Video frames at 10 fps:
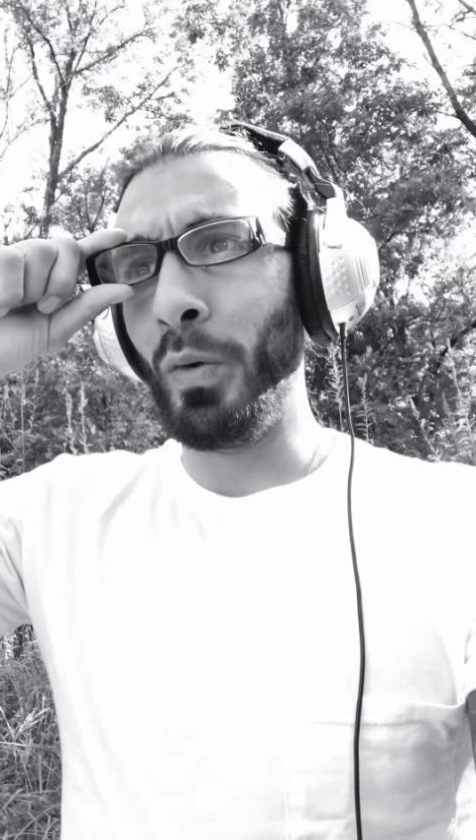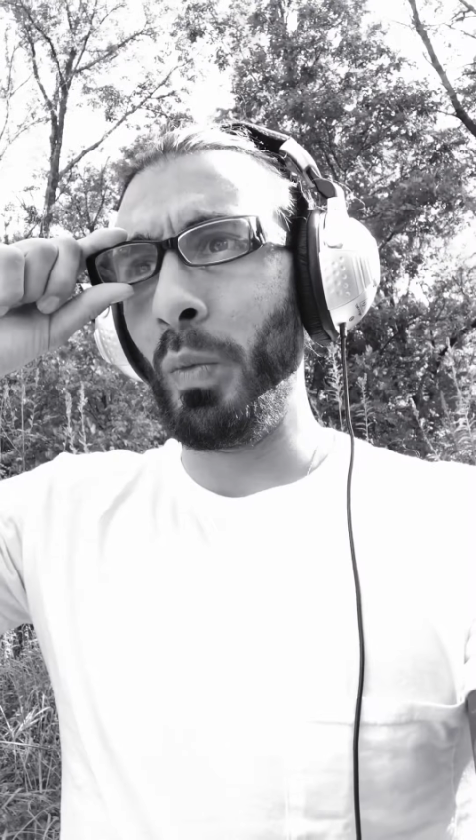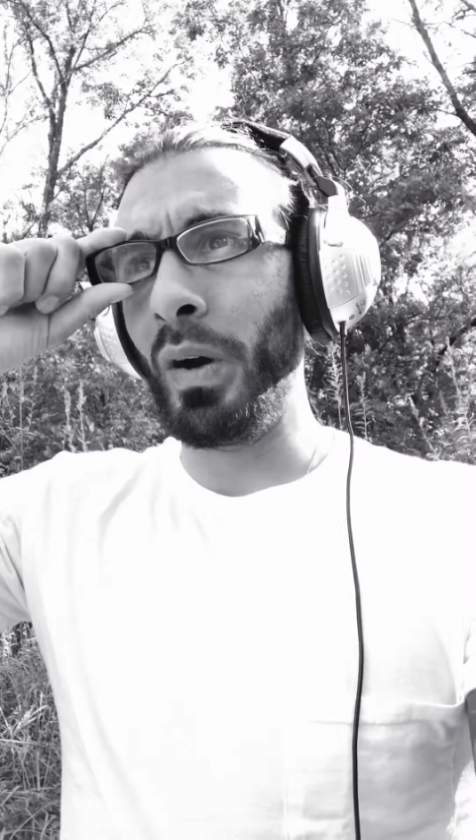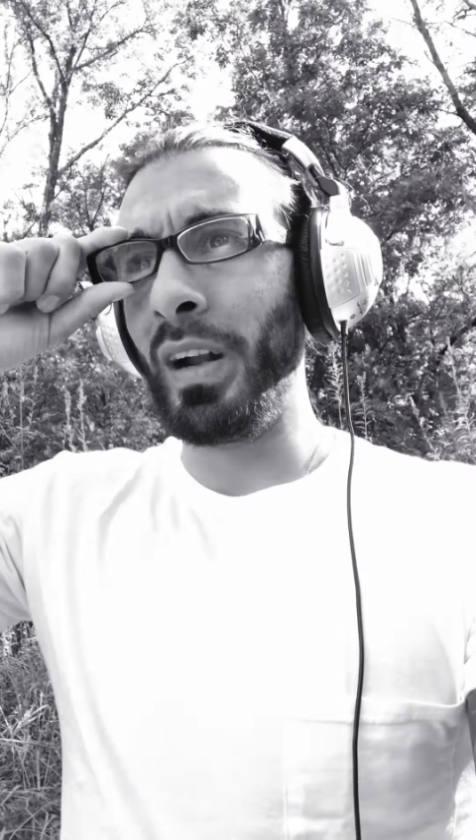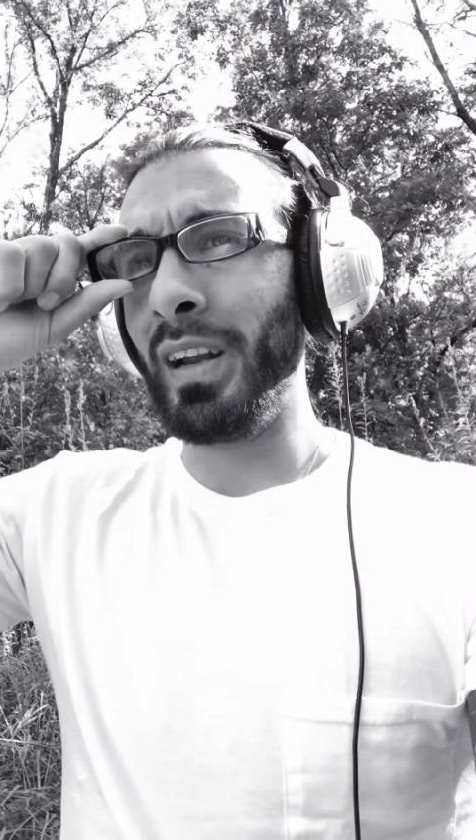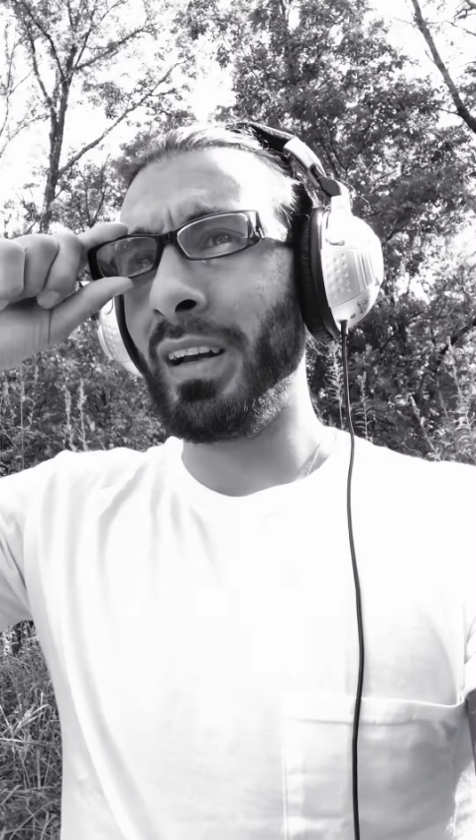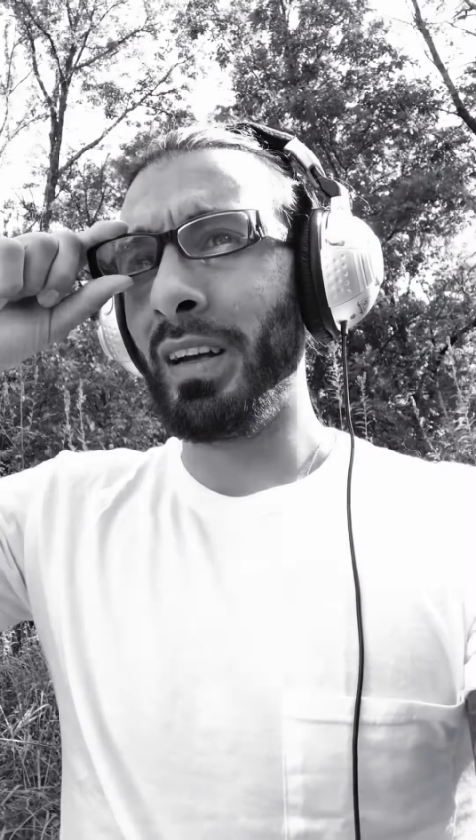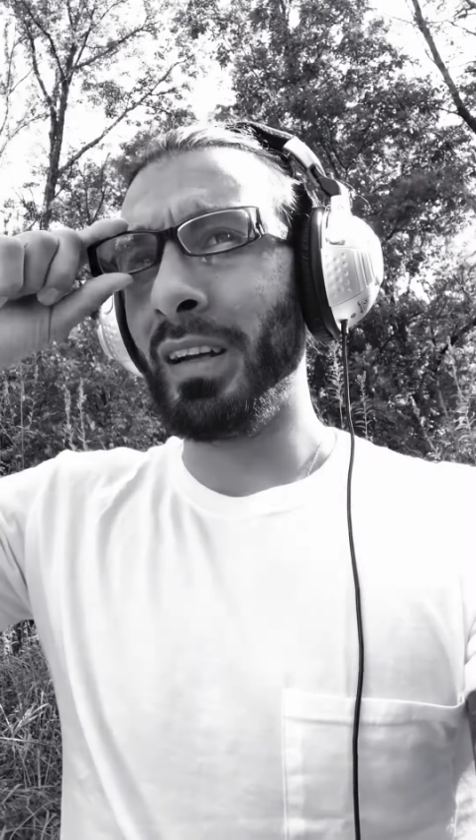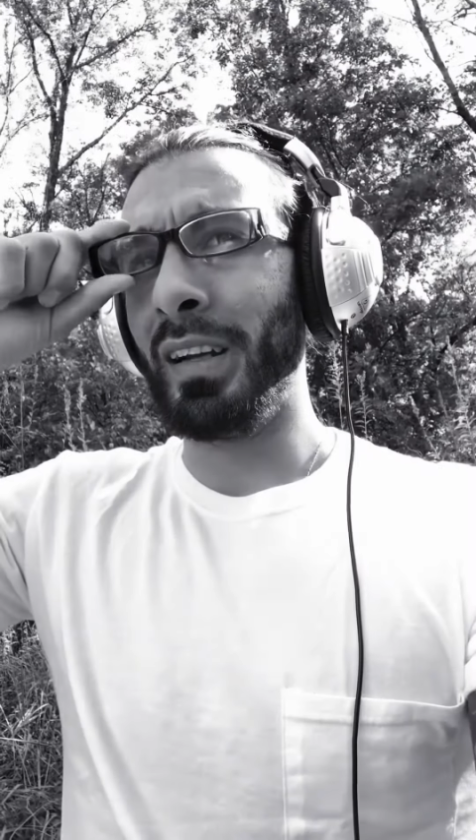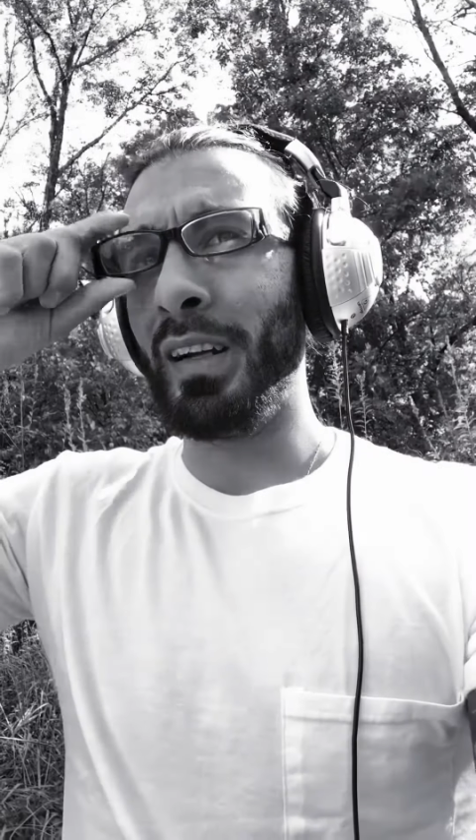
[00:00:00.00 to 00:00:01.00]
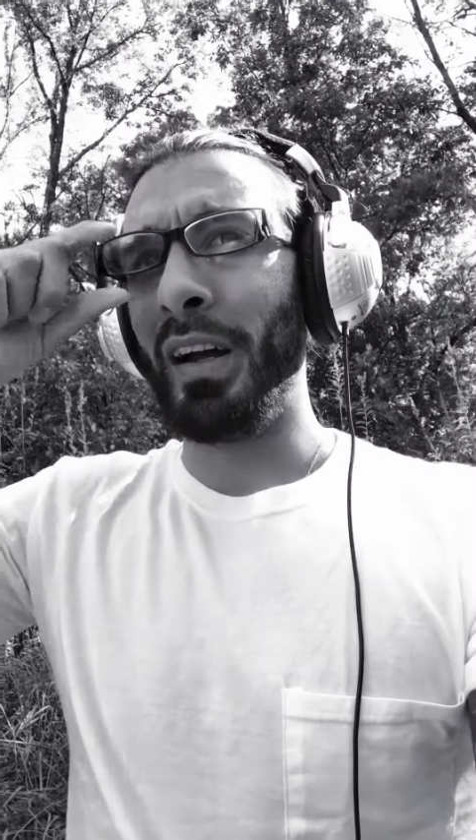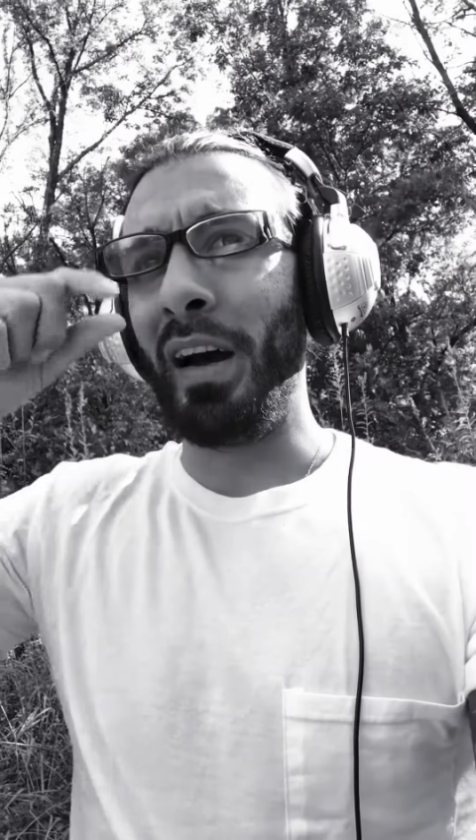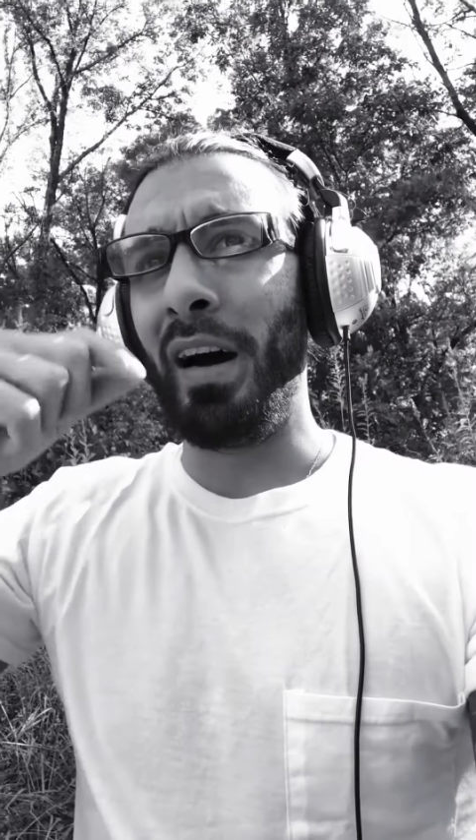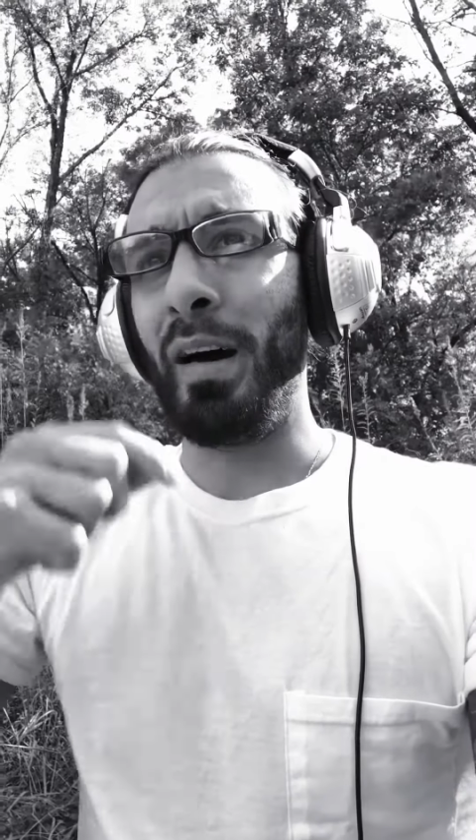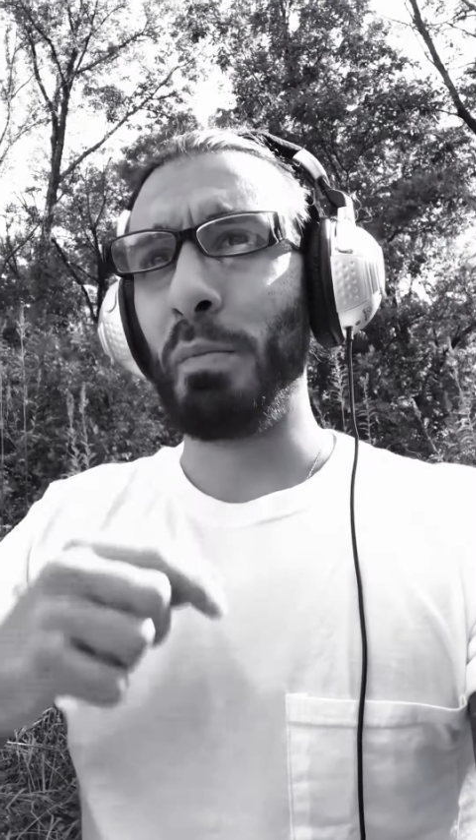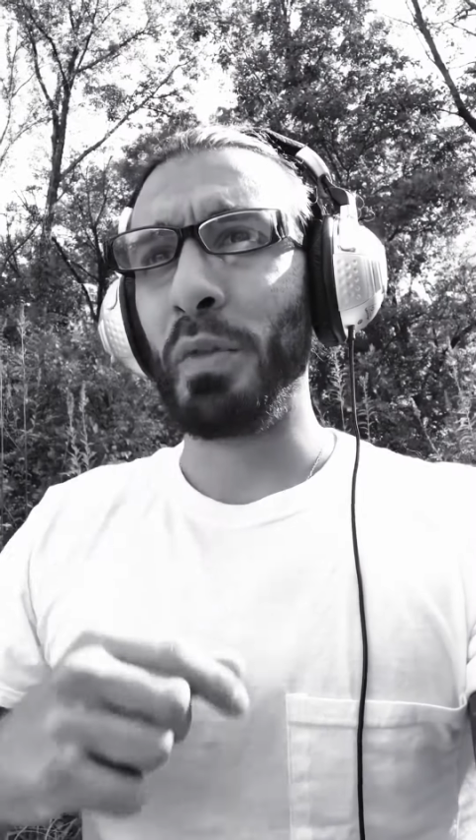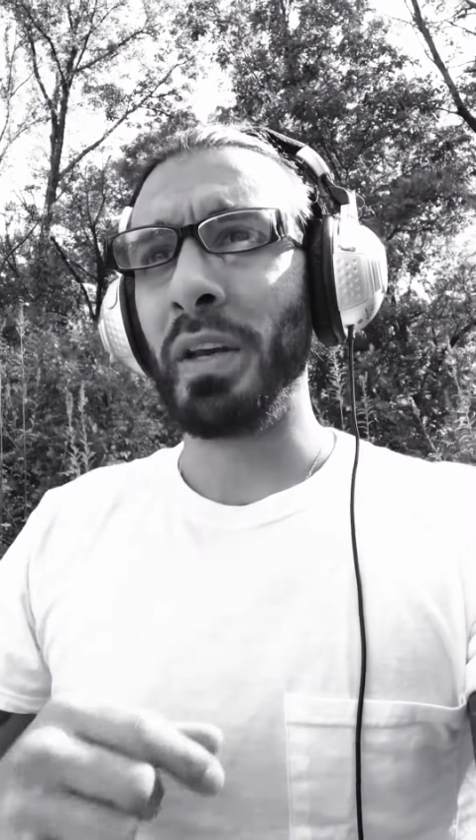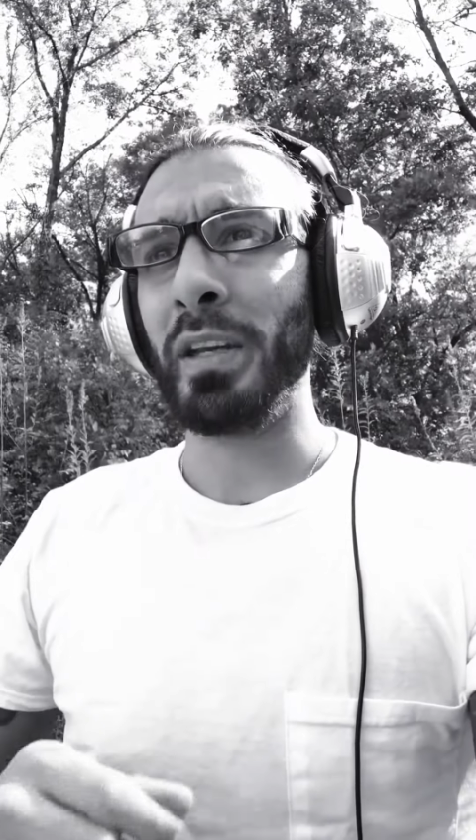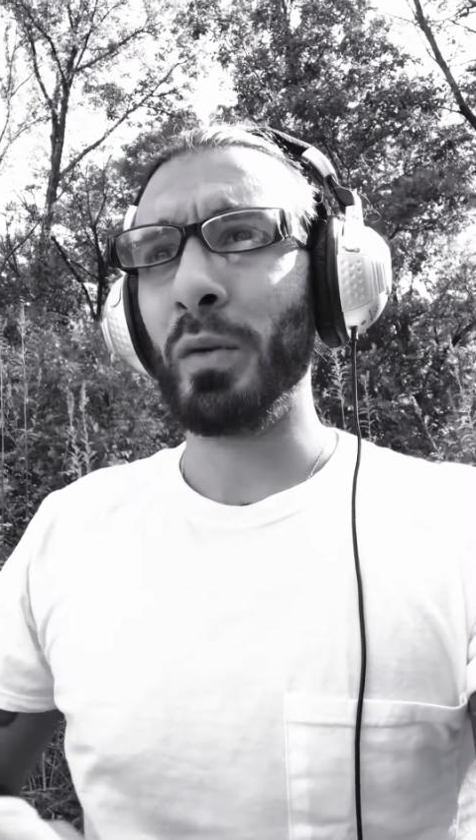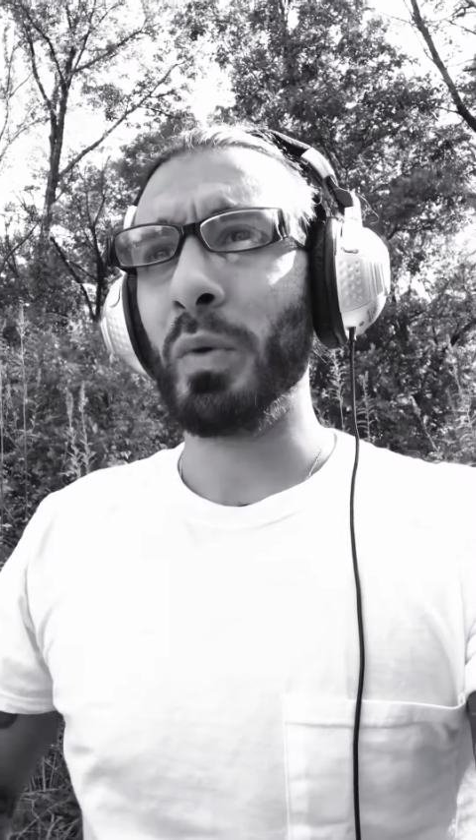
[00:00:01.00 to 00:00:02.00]
Well, I'm
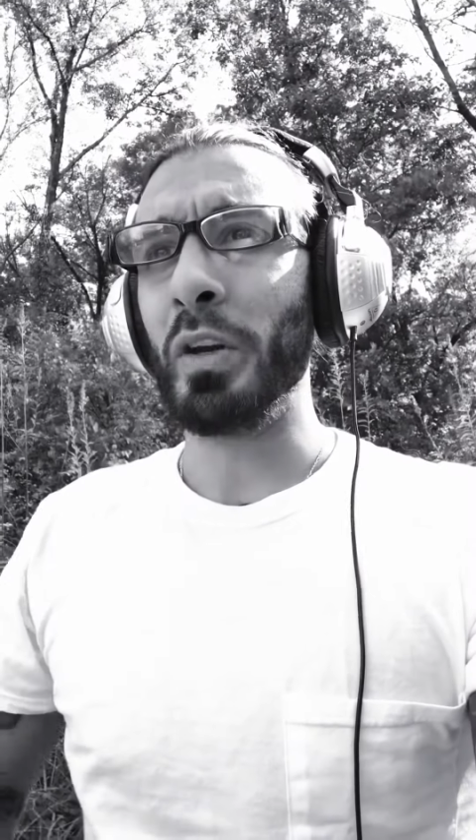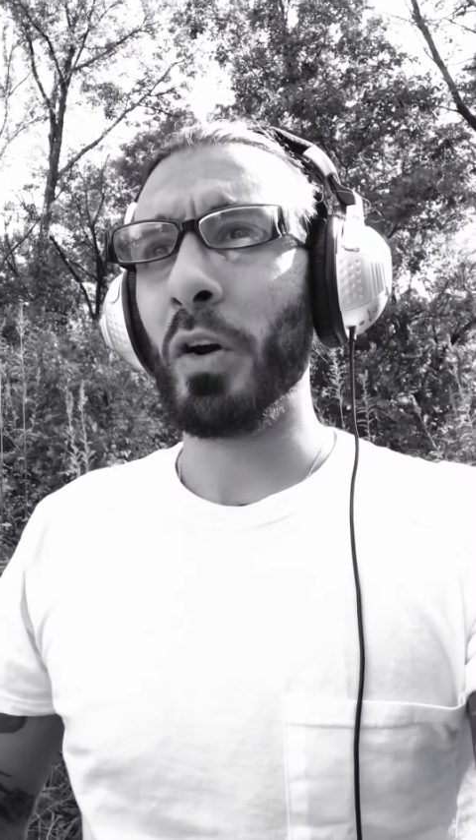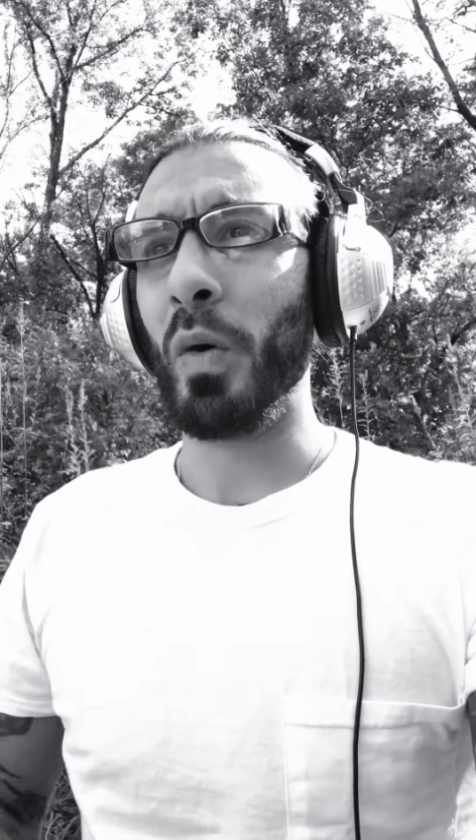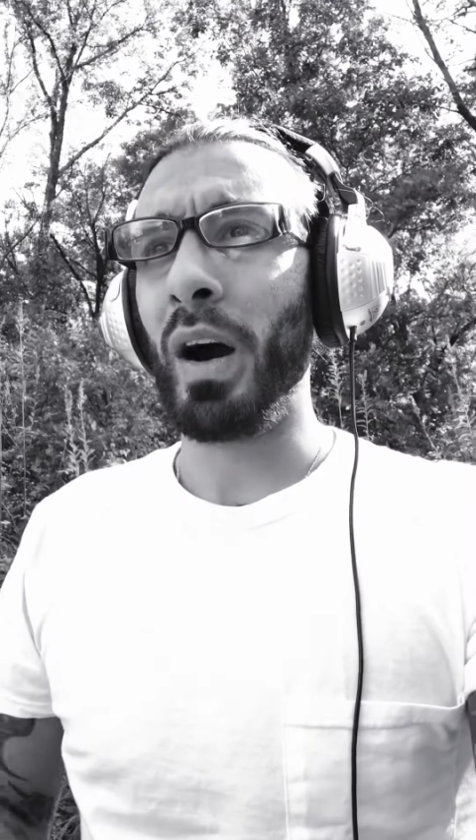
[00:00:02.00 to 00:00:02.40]
thinking we go